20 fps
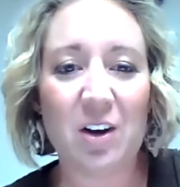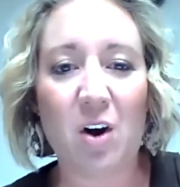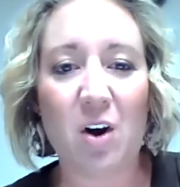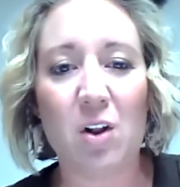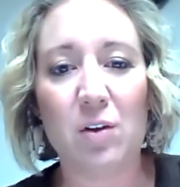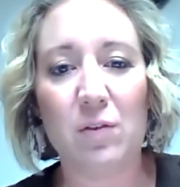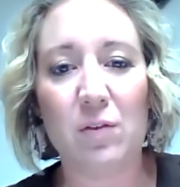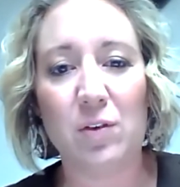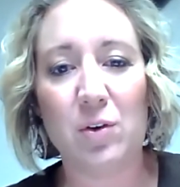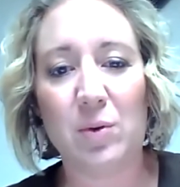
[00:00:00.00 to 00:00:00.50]
all
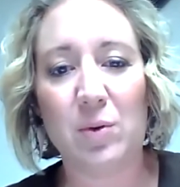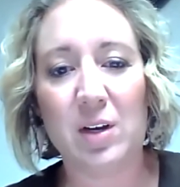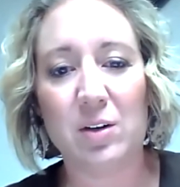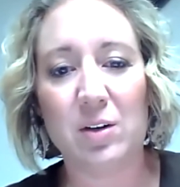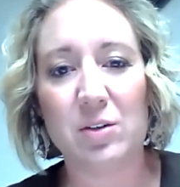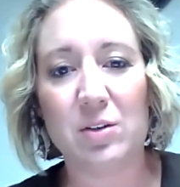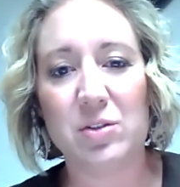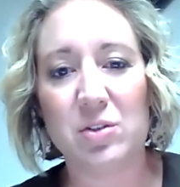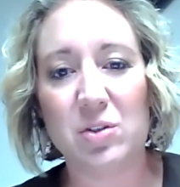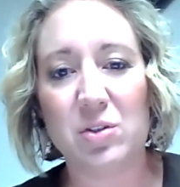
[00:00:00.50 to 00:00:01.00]
of you here
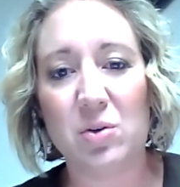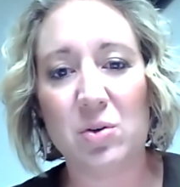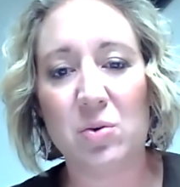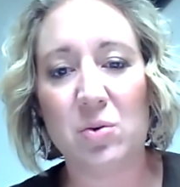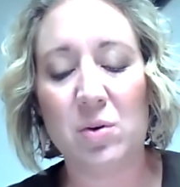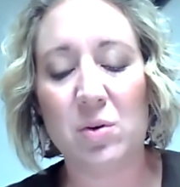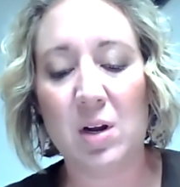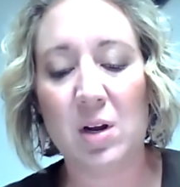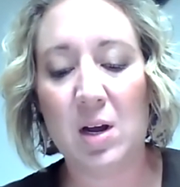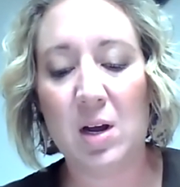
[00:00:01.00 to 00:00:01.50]

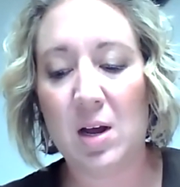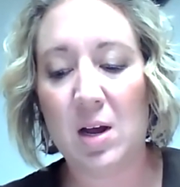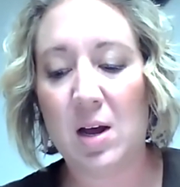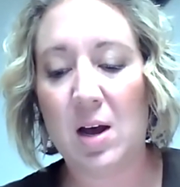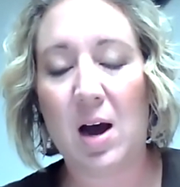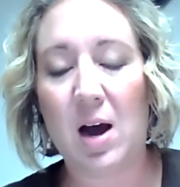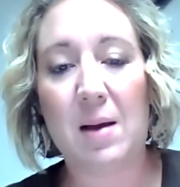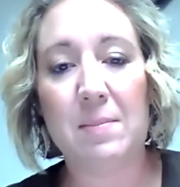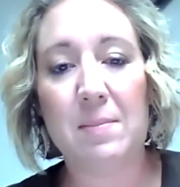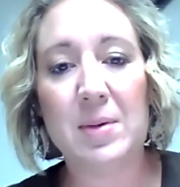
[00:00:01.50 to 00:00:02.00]
soon.
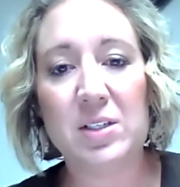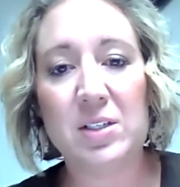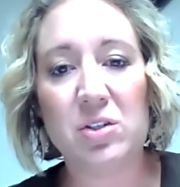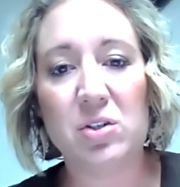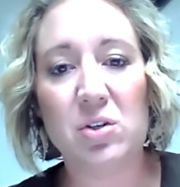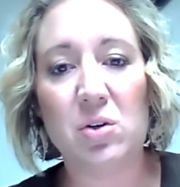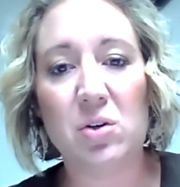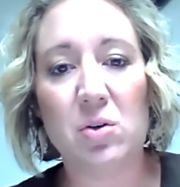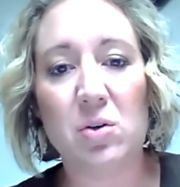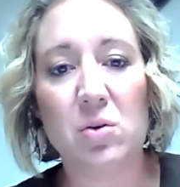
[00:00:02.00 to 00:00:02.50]
I miss
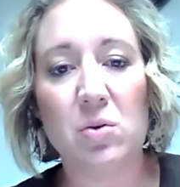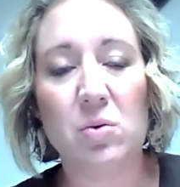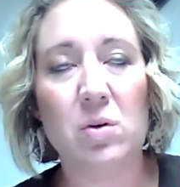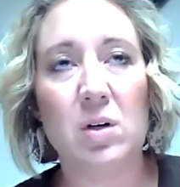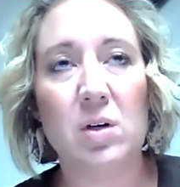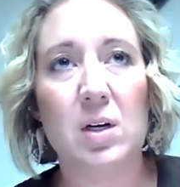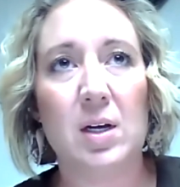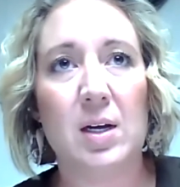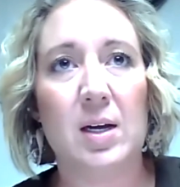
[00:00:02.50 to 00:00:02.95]
you.